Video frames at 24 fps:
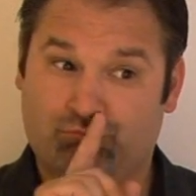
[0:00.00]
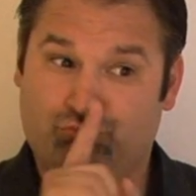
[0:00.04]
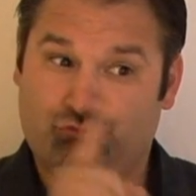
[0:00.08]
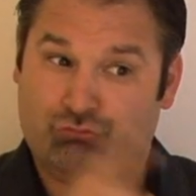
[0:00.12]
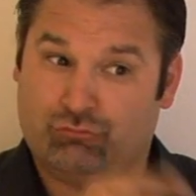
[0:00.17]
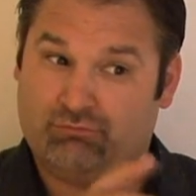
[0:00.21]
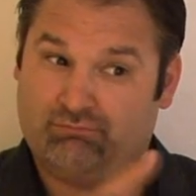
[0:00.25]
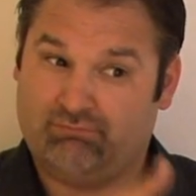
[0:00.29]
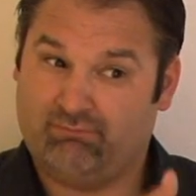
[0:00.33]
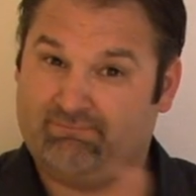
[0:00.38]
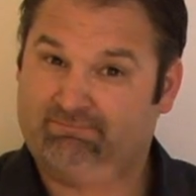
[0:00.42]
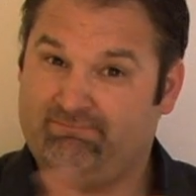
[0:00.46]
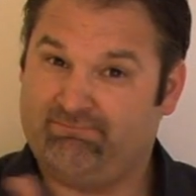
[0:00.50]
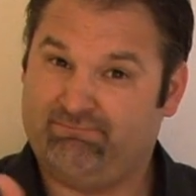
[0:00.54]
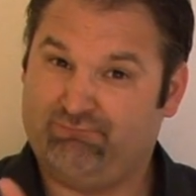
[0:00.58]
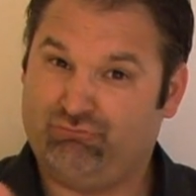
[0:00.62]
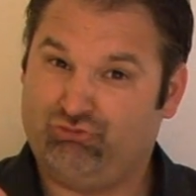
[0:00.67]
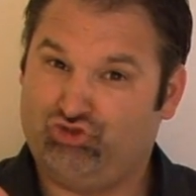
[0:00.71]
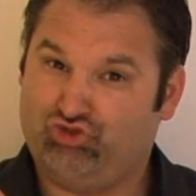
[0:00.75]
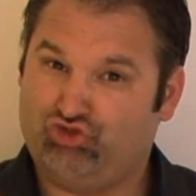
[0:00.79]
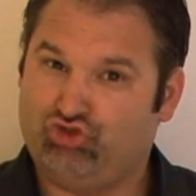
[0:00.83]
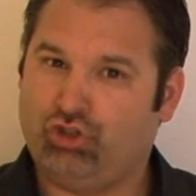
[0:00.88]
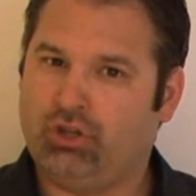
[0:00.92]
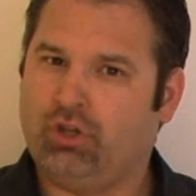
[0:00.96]
The position
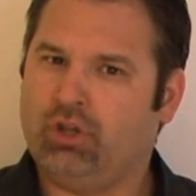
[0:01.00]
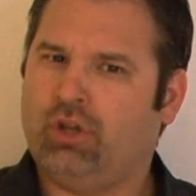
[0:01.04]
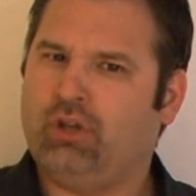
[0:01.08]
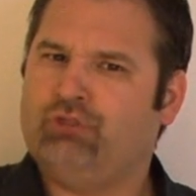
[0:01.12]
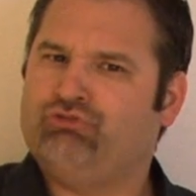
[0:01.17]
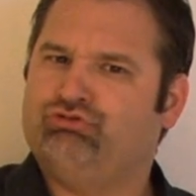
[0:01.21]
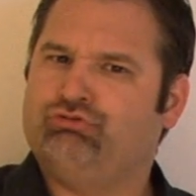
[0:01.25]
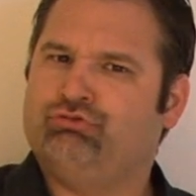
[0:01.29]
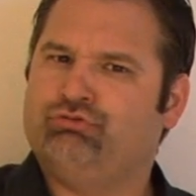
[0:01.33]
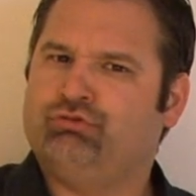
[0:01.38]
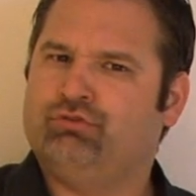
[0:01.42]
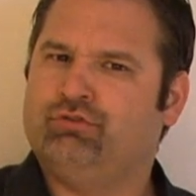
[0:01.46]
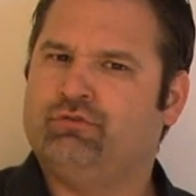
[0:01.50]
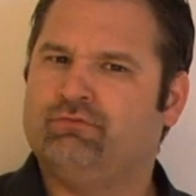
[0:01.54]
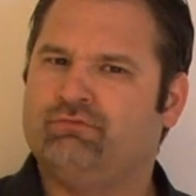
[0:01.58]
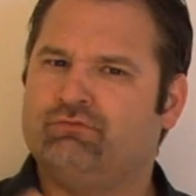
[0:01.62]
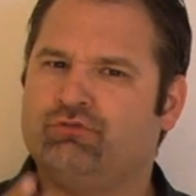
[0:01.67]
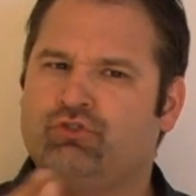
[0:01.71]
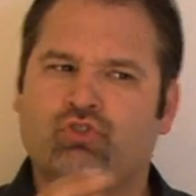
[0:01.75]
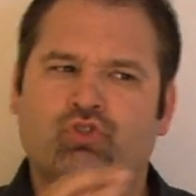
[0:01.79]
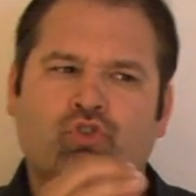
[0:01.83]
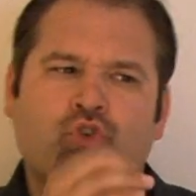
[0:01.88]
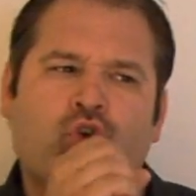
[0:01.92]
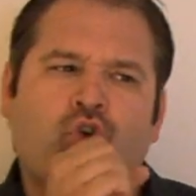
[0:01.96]
has already been filled,
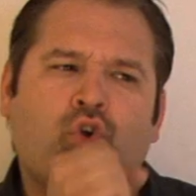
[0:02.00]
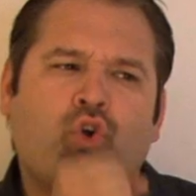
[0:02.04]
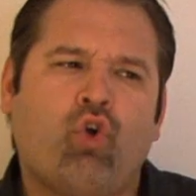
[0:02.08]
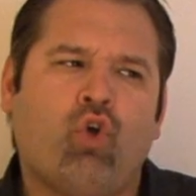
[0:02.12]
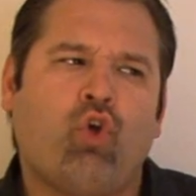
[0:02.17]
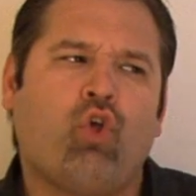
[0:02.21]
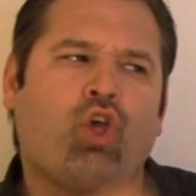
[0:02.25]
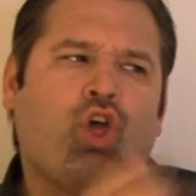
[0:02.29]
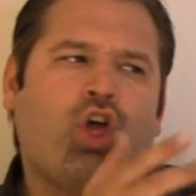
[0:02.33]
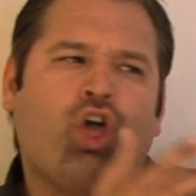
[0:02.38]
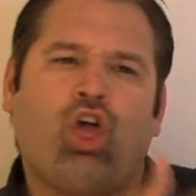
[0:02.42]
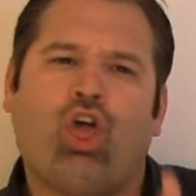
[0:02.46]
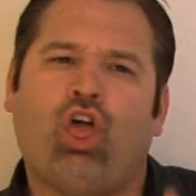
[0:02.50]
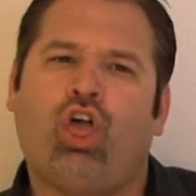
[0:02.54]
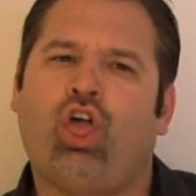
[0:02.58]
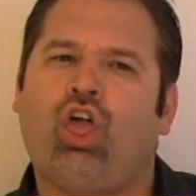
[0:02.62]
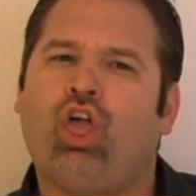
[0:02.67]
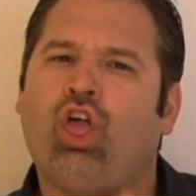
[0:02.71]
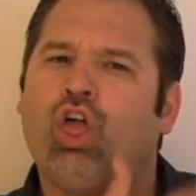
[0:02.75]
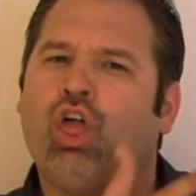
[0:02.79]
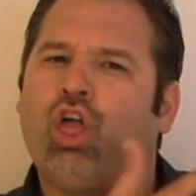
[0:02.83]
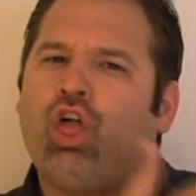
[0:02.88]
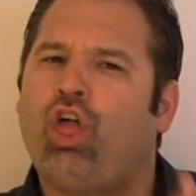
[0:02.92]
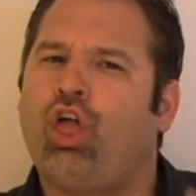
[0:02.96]
and the
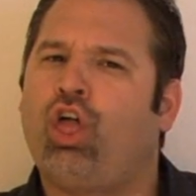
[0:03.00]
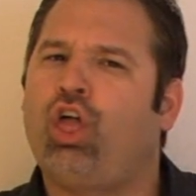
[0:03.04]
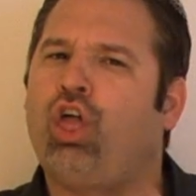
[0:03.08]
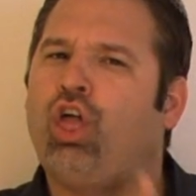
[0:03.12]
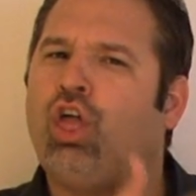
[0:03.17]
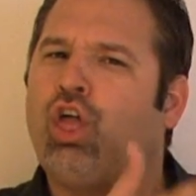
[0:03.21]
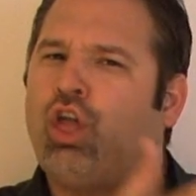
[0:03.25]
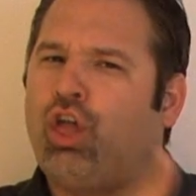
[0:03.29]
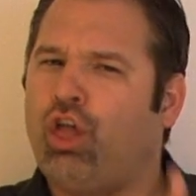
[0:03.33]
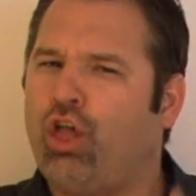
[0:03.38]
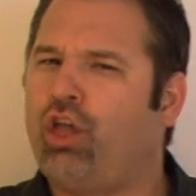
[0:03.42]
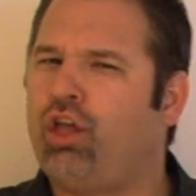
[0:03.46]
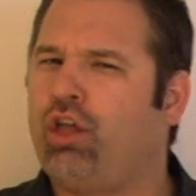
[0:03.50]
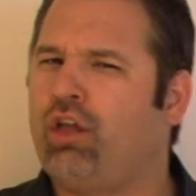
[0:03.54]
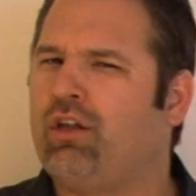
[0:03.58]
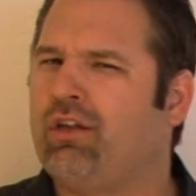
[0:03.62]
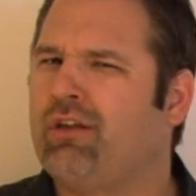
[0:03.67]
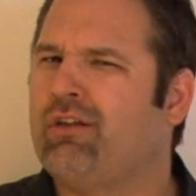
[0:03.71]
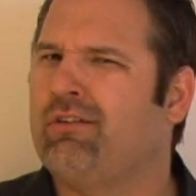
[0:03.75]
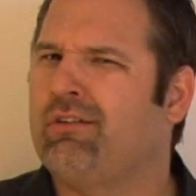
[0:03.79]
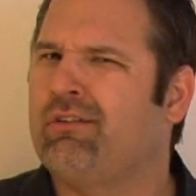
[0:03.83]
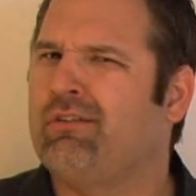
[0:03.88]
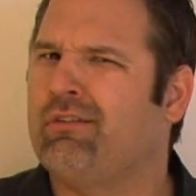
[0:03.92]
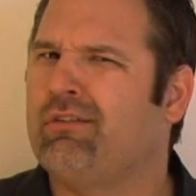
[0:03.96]
posting may have just been left
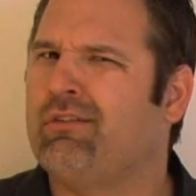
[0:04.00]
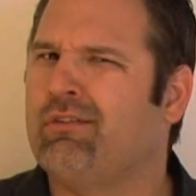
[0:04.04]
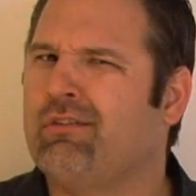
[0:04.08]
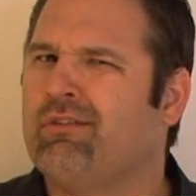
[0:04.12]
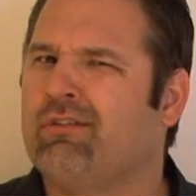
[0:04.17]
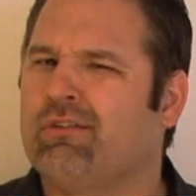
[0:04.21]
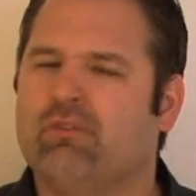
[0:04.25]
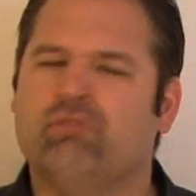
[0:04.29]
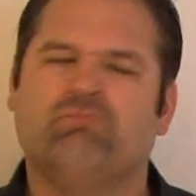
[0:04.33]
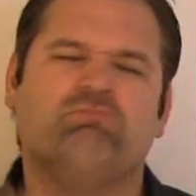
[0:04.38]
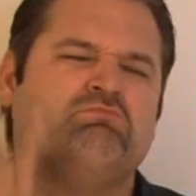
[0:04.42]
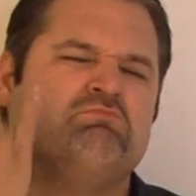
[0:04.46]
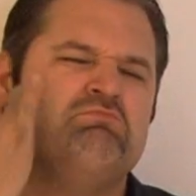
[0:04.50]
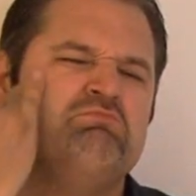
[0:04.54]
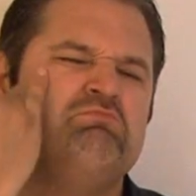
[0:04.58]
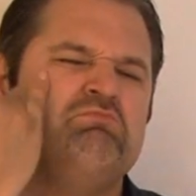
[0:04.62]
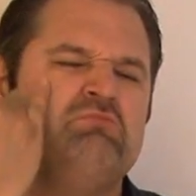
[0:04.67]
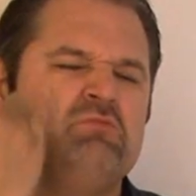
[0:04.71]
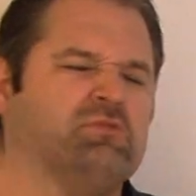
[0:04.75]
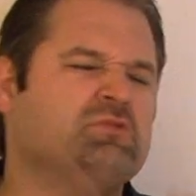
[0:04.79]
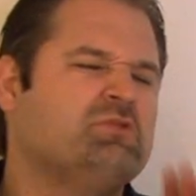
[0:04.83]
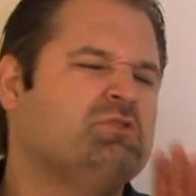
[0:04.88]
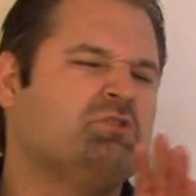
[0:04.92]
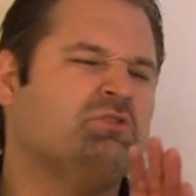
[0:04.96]
there,
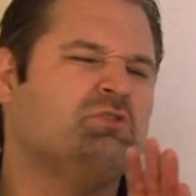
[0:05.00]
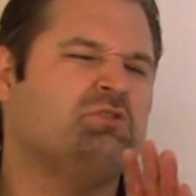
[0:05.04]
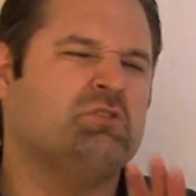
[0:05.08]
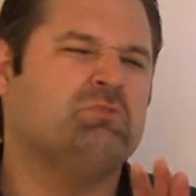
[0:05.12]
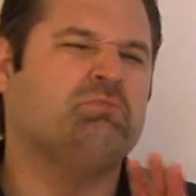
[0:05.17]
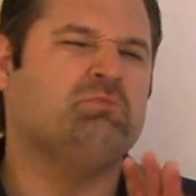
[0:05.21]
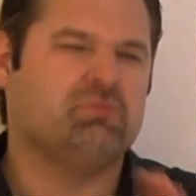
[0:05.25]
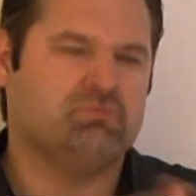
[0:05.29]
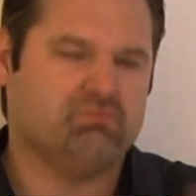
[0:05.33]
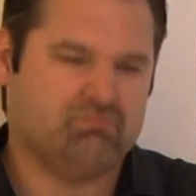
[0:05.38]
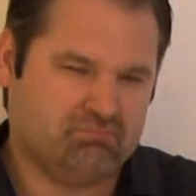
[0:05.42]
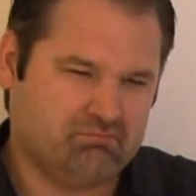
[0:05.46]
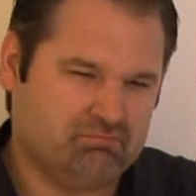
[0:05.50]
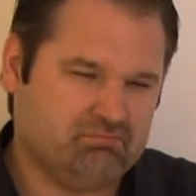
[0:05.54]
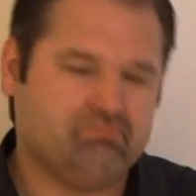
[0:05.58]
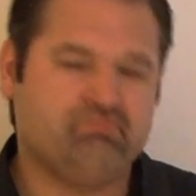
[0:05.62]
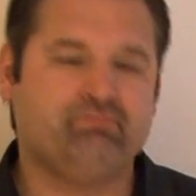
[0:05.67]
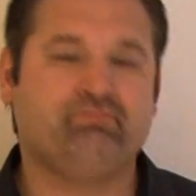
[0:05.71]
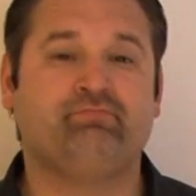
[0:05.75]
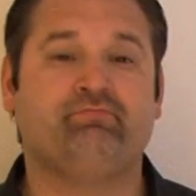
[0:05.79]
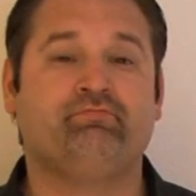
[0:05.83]
just for an example.